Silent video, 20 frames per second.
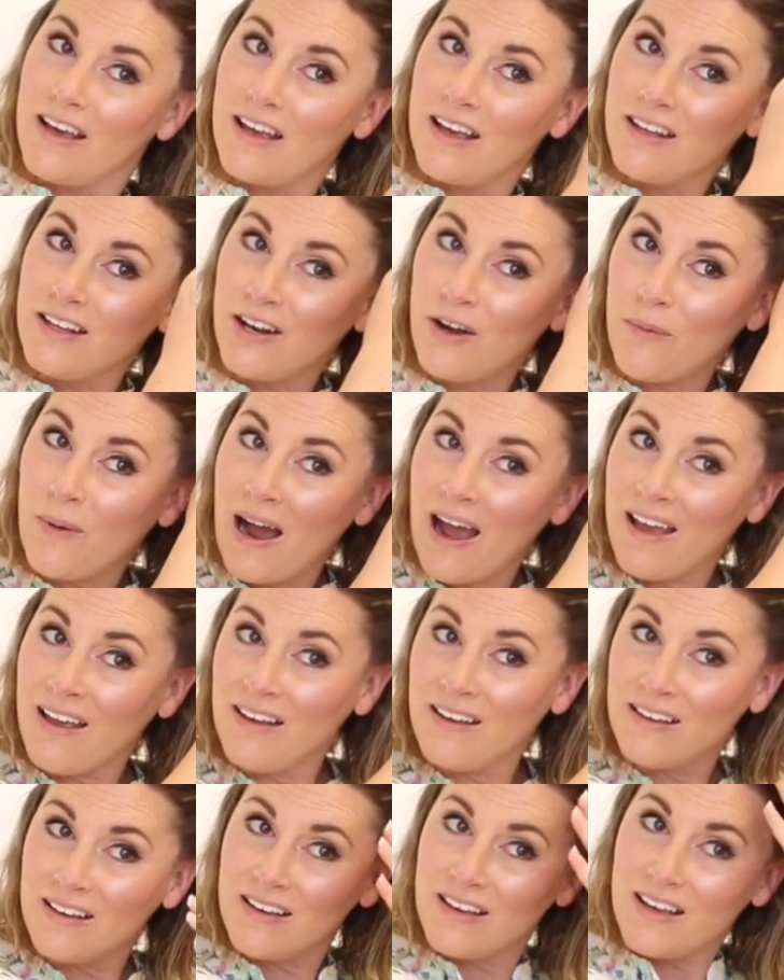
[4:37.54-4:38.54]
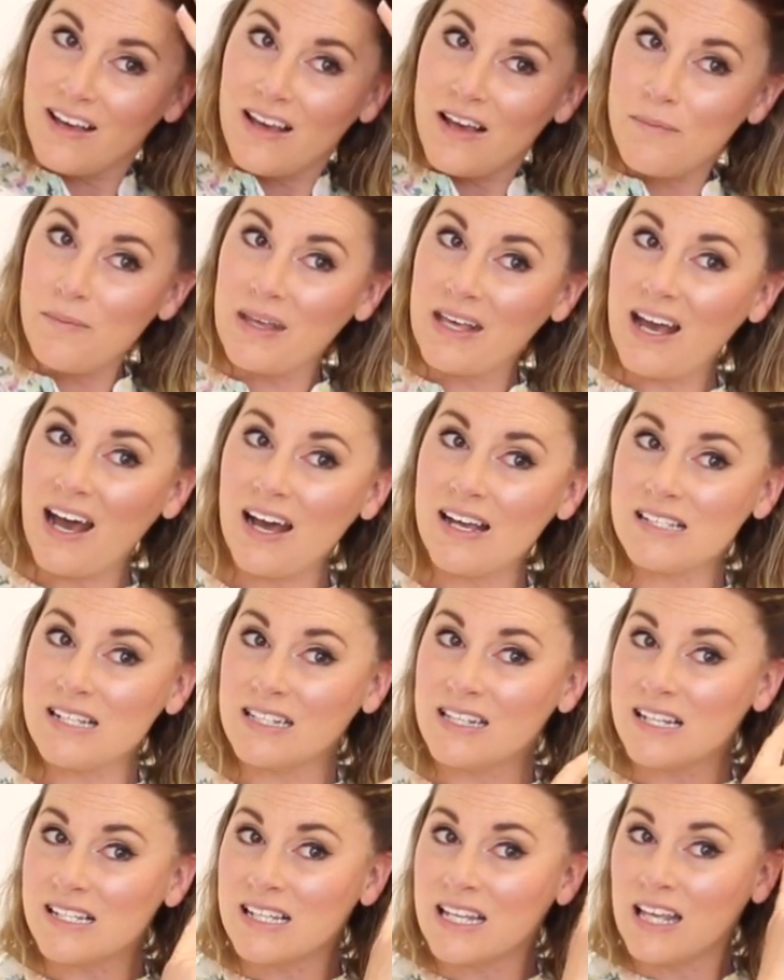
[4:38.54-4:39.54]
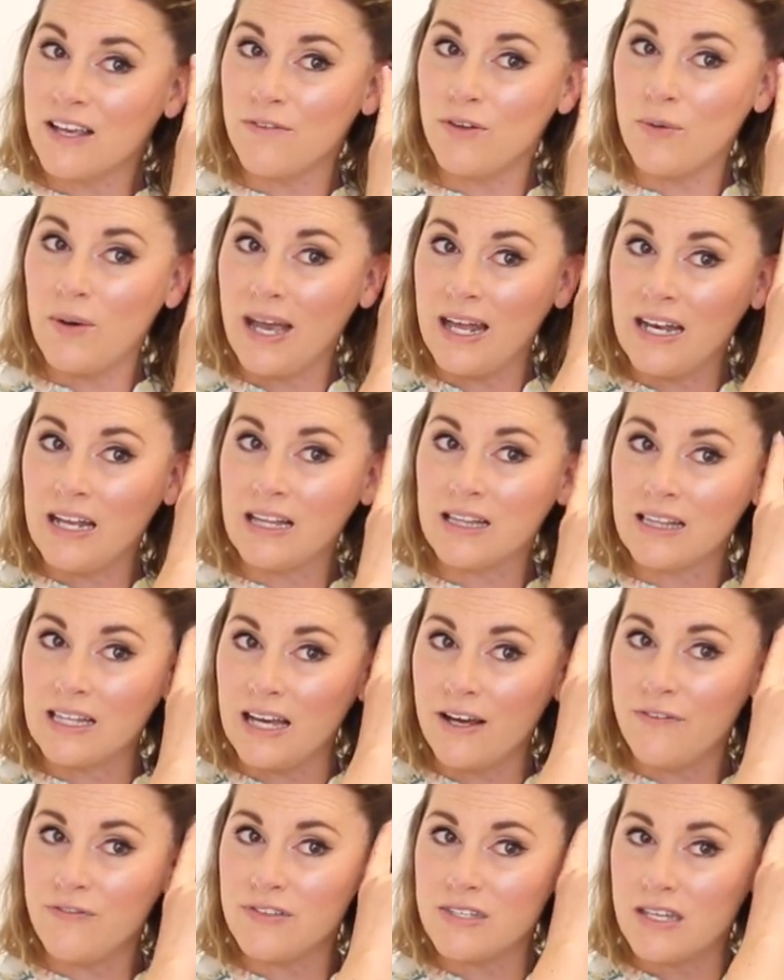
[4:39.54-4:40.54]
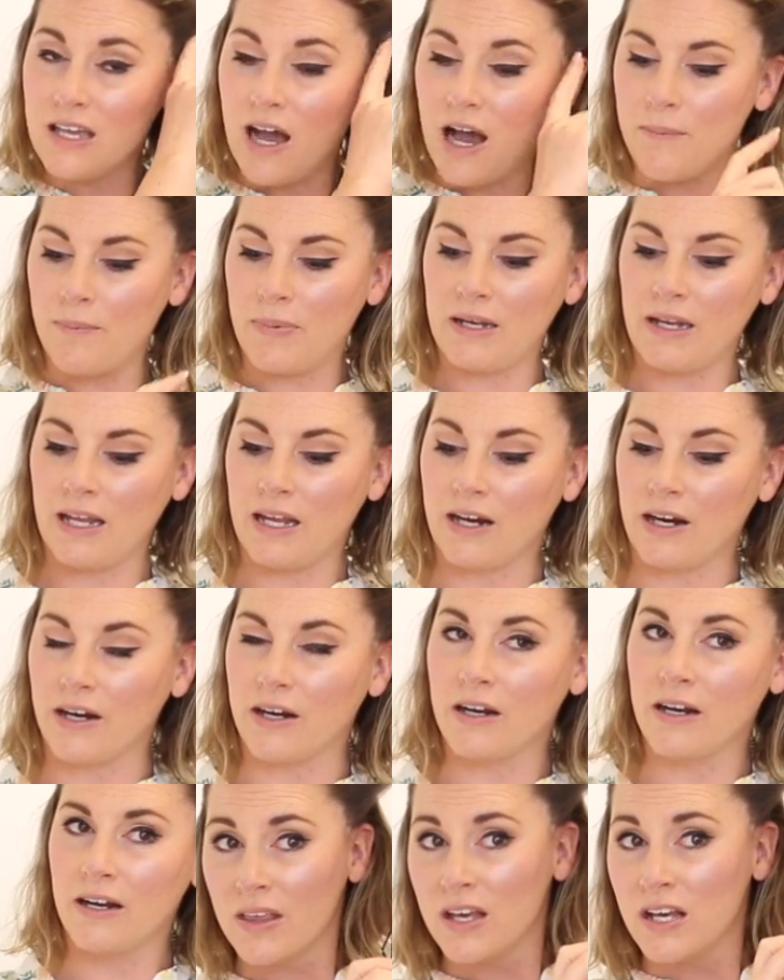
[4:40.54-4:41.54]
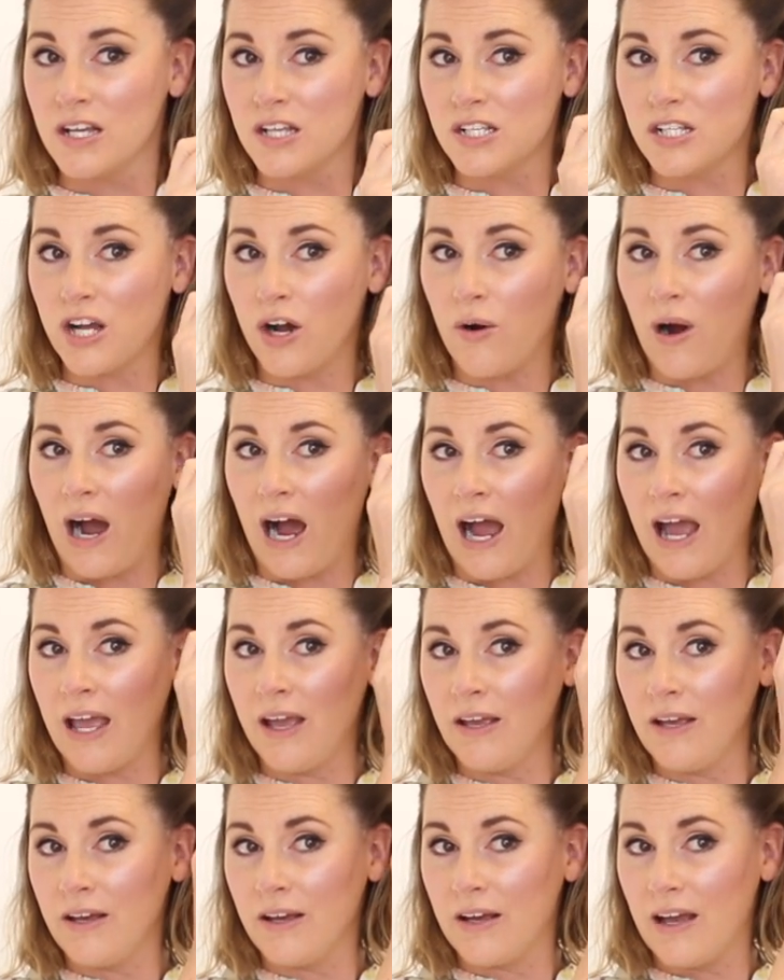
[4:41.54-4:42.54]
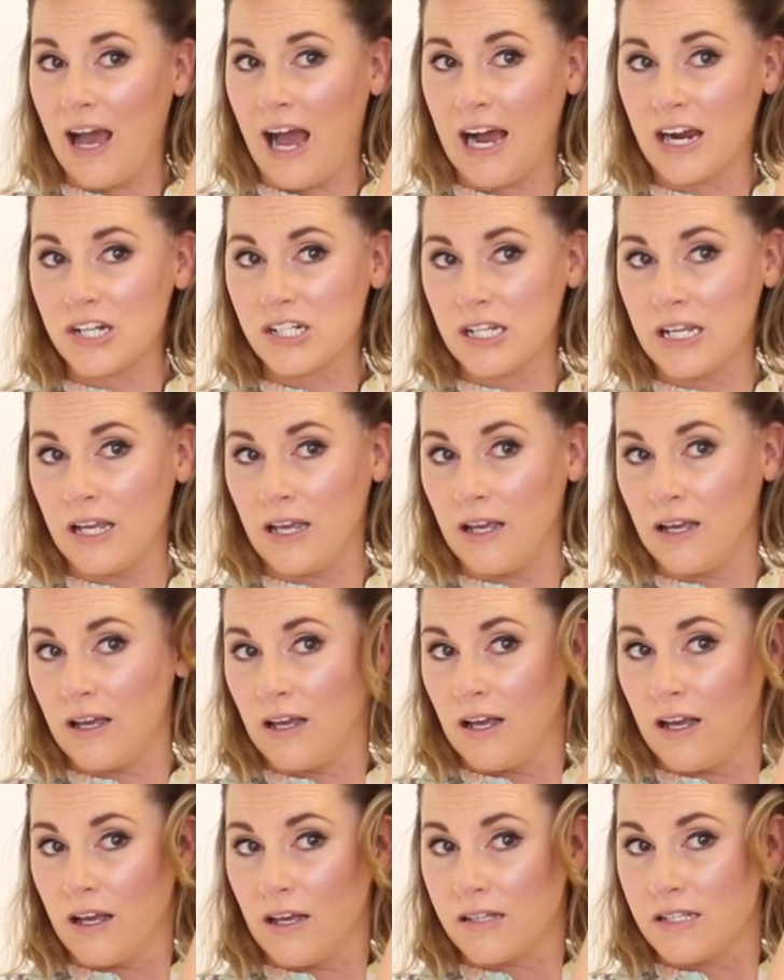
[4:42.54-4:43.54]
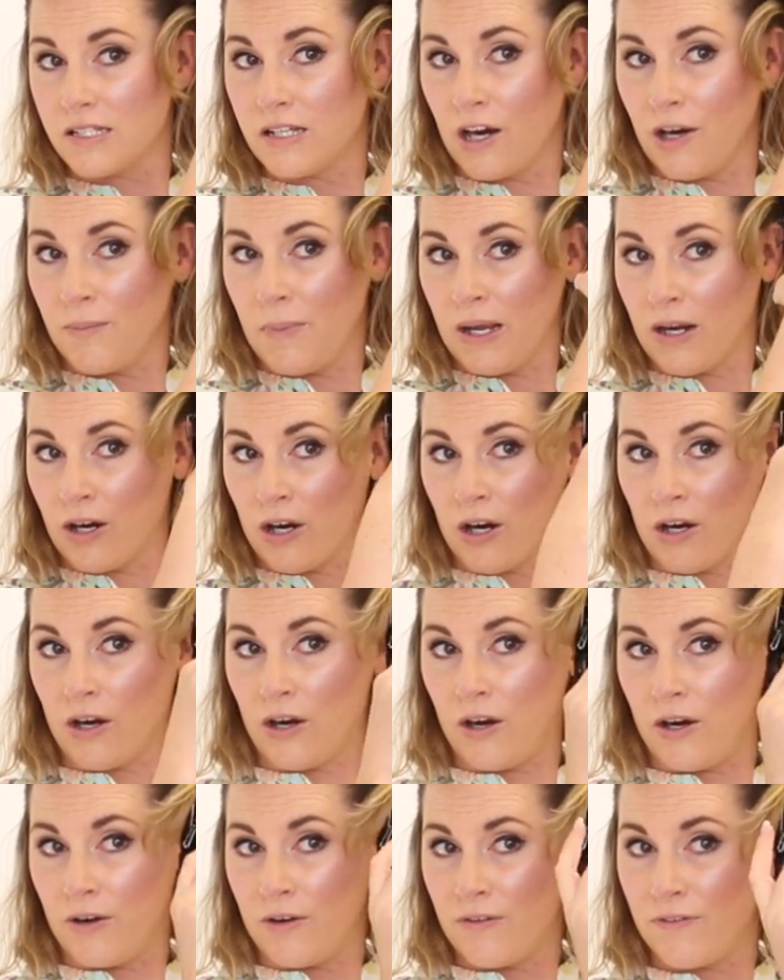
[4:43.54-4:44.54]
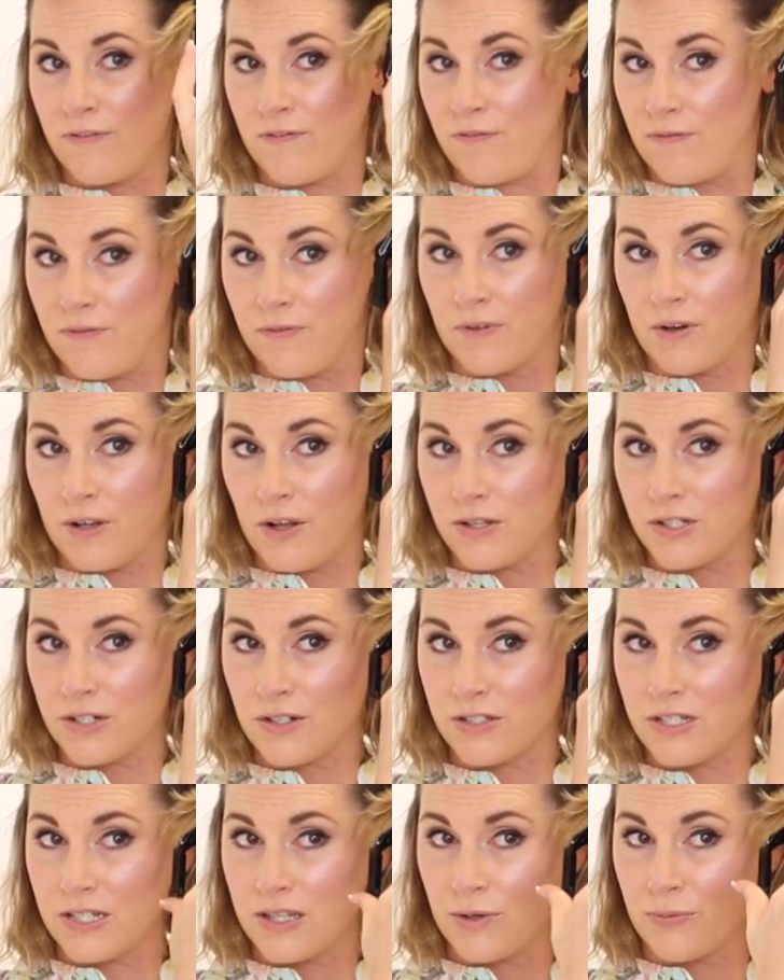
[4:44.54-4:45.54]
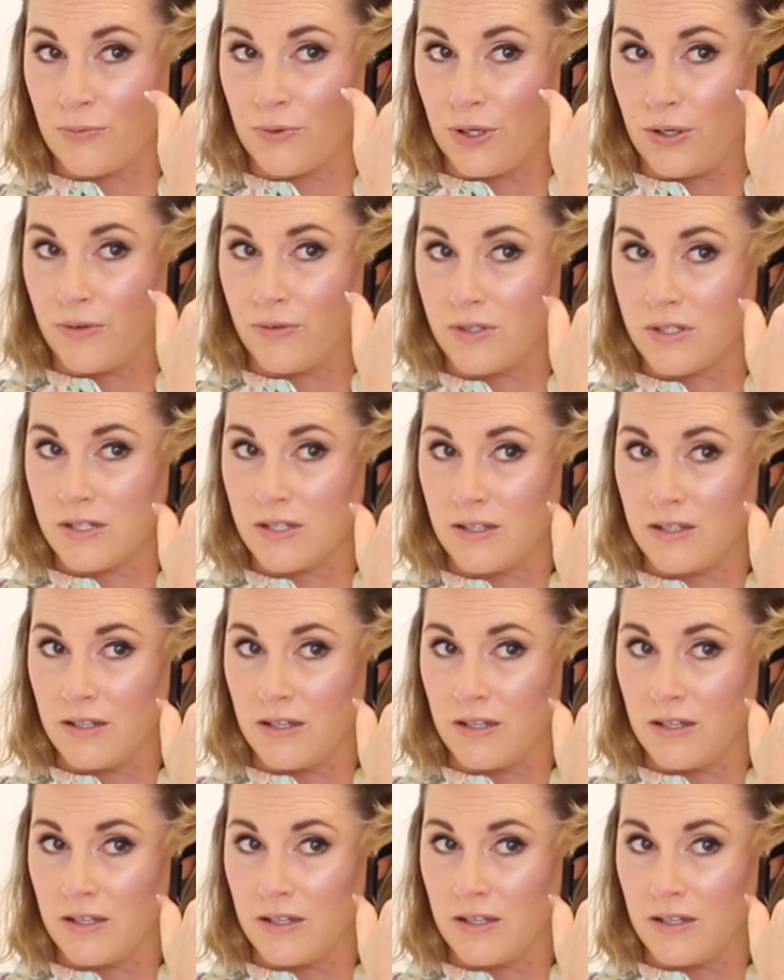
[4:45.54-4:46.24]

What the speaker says: You know why? Because it doesn't give you any lift up in here. So I actually start my curl closer to the root,